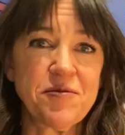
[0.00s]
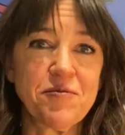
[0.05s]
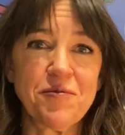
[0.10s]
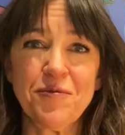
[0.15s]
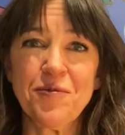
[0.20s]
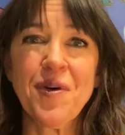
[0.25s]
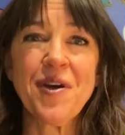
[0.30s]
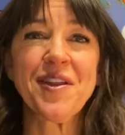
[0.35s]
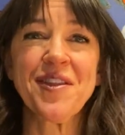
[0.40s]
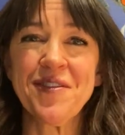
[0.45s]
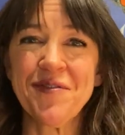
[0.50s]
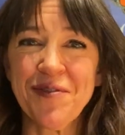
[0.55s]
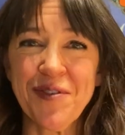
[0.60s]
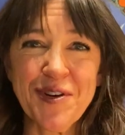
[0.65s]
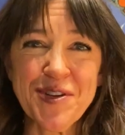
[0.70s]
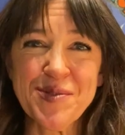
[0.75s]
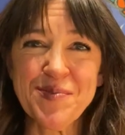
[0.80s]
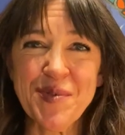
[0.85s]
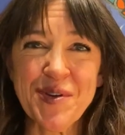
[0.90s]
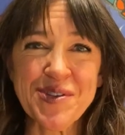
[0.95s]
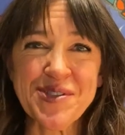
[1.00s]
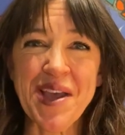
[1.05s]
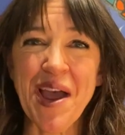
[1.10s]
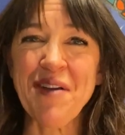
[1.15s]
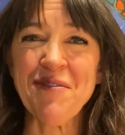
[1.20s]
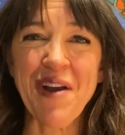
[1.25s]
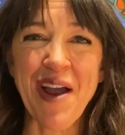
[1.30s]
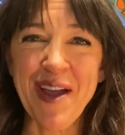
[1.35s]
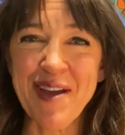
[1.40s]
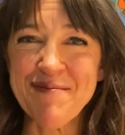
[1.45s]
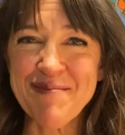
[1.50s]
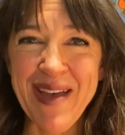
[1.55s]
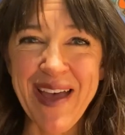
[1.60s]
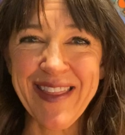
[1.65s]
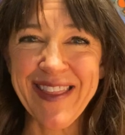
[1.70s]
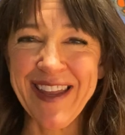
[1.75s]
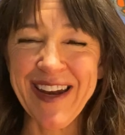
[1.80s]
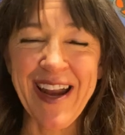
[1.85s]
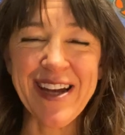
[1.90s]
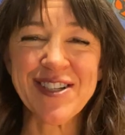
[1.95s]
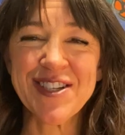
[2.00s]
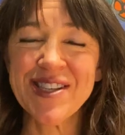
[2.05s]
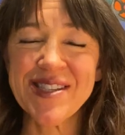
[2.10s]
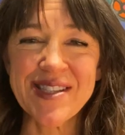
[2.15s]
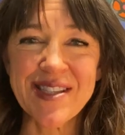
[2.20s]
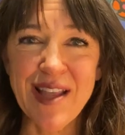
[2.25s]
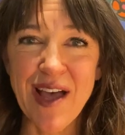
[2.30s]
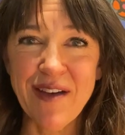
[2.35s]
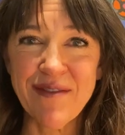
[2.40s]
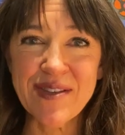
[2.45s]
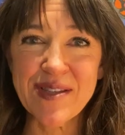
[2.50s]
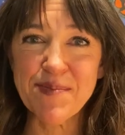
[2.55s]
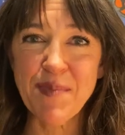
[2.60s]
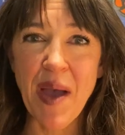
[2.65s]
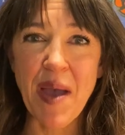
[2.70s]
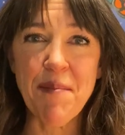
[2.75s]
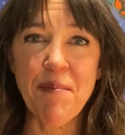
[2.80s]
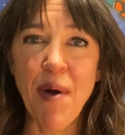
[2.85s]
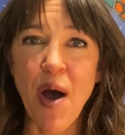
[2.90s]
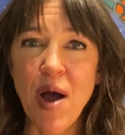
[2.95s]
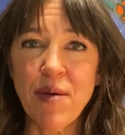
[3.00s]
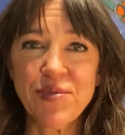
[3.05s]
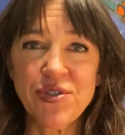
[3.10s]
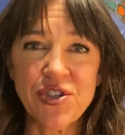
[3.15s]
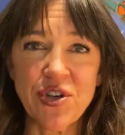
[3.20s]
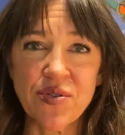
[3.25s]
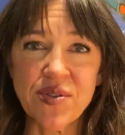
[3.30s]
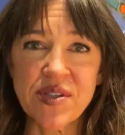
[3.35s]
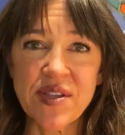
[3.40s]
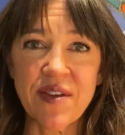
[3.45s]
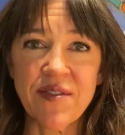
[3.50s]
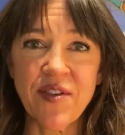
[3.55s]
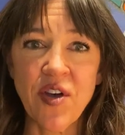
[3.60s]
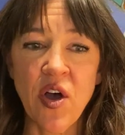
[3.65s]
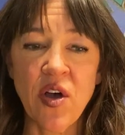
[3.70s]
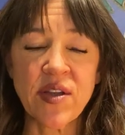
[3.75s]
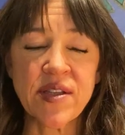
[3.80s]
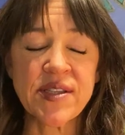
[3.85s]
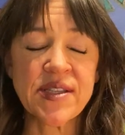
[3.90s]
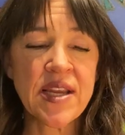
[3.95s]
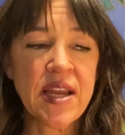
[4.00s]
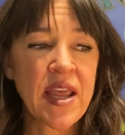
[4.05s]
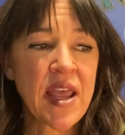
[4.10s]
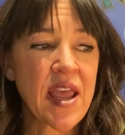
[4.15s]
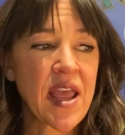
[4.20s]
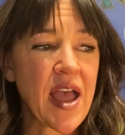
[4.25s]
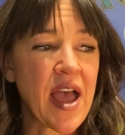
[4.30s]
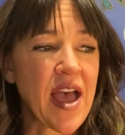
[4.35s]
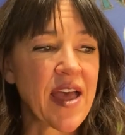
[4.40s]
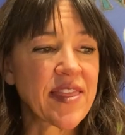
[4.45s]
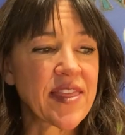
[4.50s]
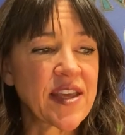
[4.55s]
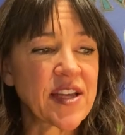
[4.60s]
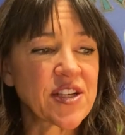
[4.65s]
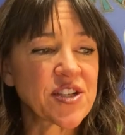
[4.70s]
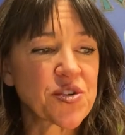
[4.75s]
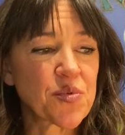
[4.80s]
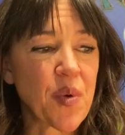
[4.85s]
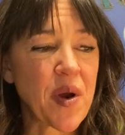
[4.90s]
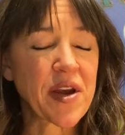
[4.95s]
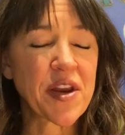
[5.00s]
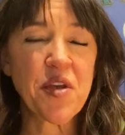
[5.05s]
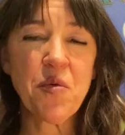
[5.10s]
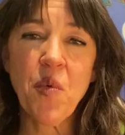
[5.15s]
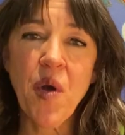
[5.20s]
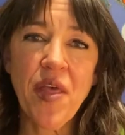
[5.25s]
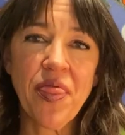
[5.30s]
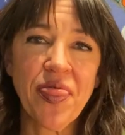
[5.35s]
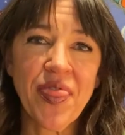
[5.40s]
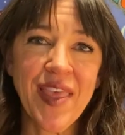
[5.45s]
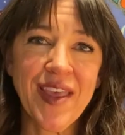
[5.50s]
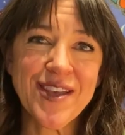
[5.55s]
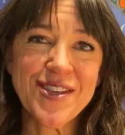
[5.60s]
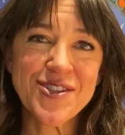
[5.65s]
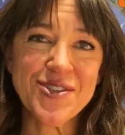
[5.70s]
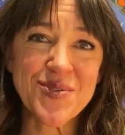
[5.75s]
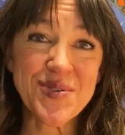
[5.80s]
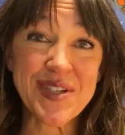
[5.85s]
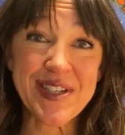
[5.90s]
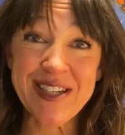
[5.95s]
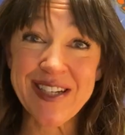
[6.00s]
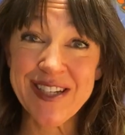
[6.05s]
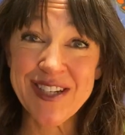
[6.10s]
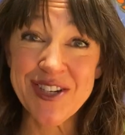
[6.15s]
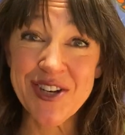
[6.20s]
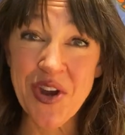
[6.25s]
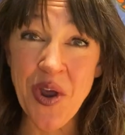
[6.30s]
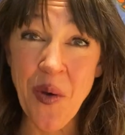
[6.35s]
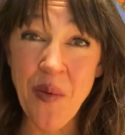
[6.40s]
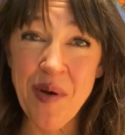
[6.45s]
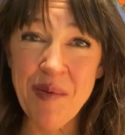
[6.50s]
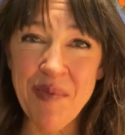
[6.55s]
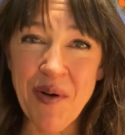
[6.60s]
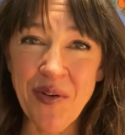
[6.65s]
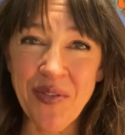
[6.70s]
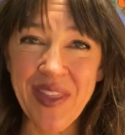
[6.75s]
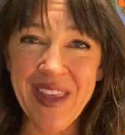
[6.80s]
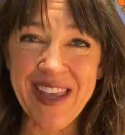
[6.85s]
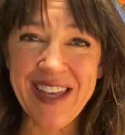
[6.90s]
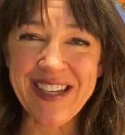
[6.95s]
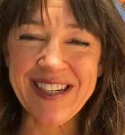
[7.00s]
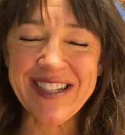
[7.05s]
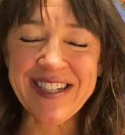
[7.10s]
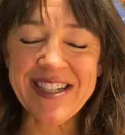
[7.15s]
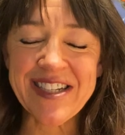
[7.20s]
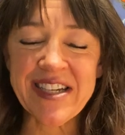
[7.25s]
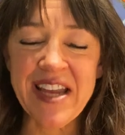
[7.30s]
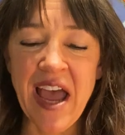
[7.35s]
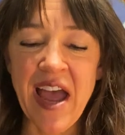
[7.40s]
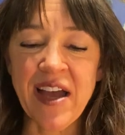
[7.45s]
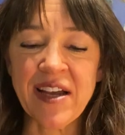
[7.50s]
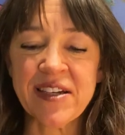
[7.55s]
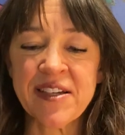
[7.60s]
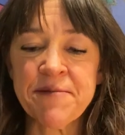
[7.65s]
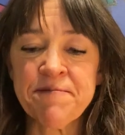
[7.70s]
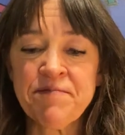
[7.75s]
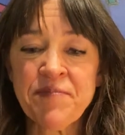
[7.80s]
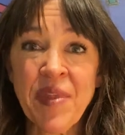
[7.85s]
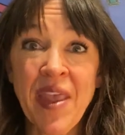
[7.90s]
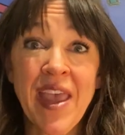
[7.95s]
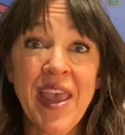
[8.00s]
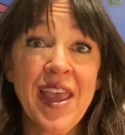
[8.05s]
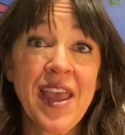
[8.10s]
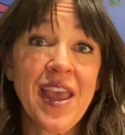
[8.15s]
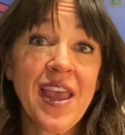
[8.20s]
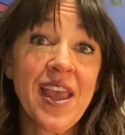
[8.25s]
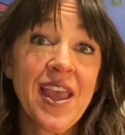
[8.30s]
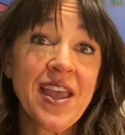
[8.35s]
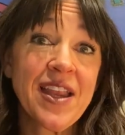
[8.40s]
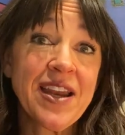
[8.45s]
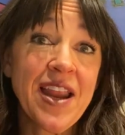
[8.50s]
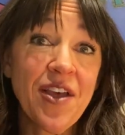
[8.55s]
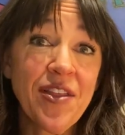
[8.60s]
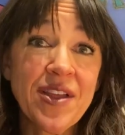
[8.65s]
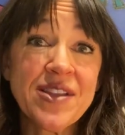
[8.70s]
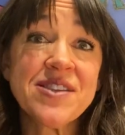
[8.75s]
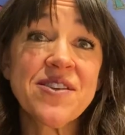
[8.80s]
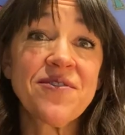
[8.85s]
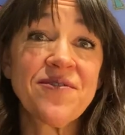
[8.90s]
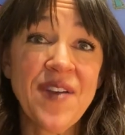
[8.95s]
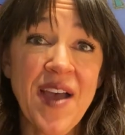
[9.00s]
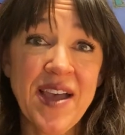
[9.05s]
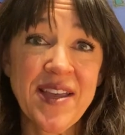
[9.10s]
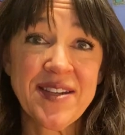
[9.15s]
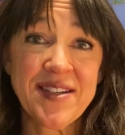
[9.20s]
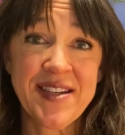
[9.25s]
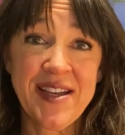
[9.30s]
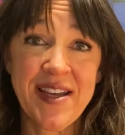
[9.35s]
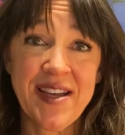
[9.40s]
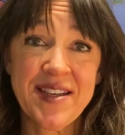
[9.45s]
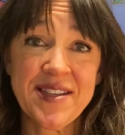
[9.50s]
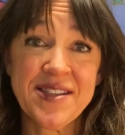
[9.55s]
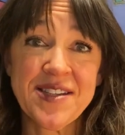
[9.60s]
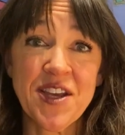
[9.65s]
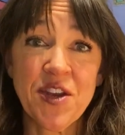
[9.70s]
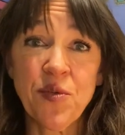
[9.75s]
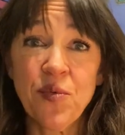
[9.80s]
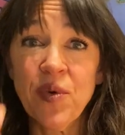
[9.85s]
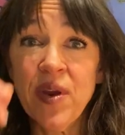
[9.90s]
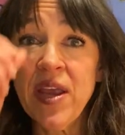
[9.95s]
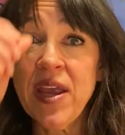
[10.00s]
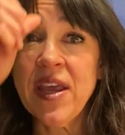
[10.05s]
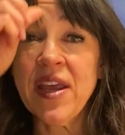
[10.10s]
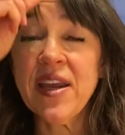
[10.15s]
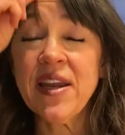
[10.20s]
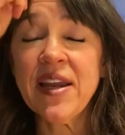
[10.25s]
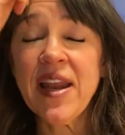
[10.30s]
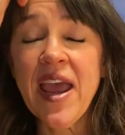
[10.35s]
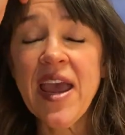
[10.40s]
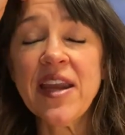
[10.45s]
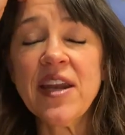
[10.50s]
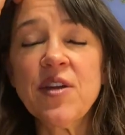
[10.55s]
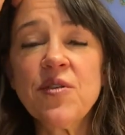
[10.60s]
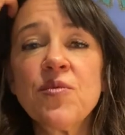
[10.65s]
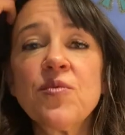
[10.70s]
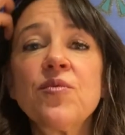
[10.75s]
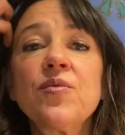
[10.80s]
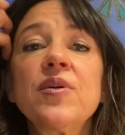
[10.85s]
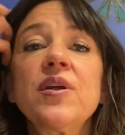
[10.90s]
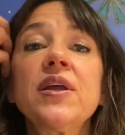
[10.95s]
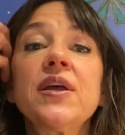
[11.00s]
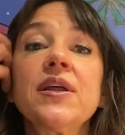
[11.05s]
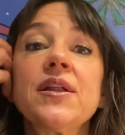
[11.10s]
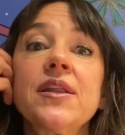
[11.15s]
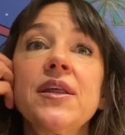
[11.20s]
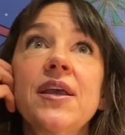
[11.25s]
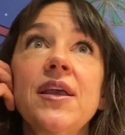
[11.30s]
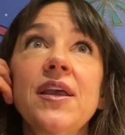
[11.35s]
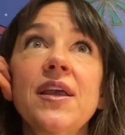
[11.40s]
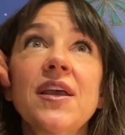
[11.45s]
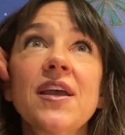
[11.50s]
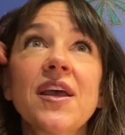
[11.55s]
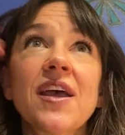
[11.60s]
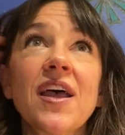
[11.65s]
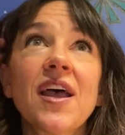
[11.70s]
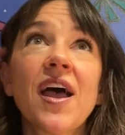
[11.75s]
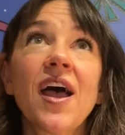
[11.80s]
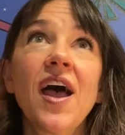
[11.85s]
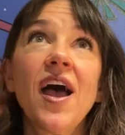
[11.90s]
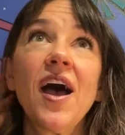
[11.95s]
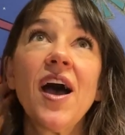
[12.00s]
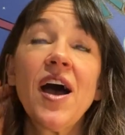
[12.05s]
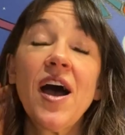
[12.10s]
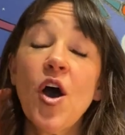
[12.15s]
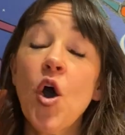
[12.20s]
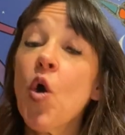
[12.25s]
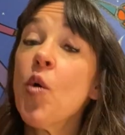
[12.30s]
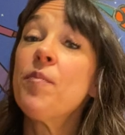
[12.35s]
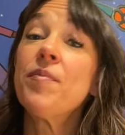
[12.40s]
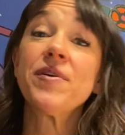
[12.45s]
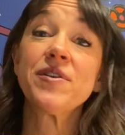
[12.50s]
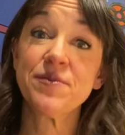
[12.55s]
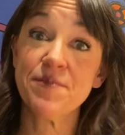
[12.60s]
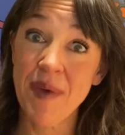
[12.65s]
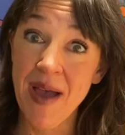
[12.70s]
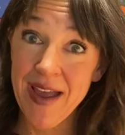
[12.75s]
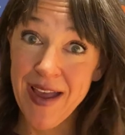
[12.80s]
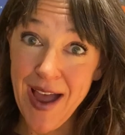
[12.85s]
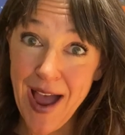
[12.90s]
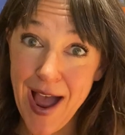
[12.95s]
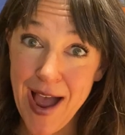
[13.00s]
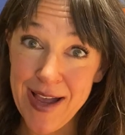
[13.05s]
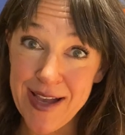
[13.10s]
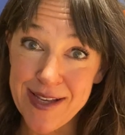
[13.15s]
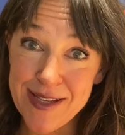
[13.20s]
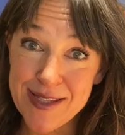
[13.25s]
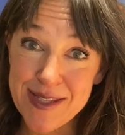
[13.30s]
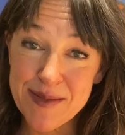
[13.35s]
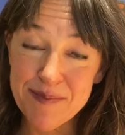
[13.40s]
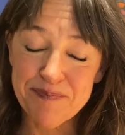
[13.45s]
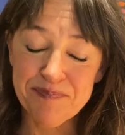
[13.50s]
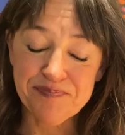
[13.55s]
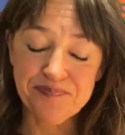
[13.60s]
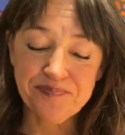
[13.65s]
one of the first books I recommend that I just love is by Bob Joseph called, I think, 21 Things You Didn't Know About the Indian Act. Now that's a fantastic read, and it really opened my eyes.